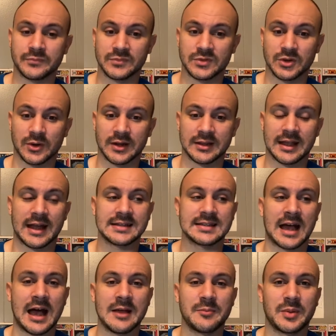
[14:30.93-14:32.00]
during that
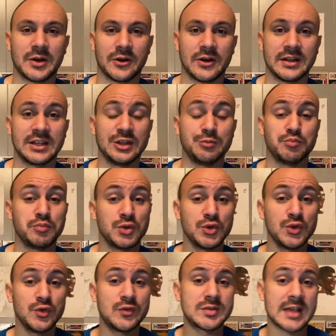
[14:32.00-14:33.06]
time period he
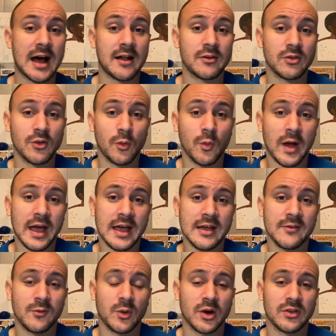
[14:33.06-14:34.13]
moves out of the way
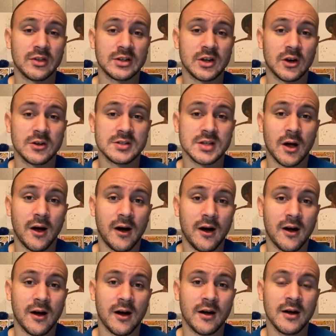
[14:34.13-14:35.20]
of where the darts
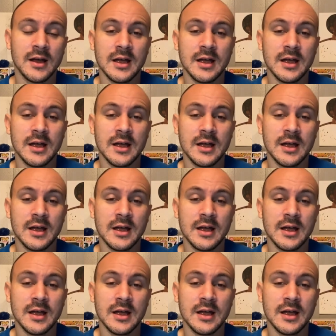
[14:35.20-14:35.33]
are,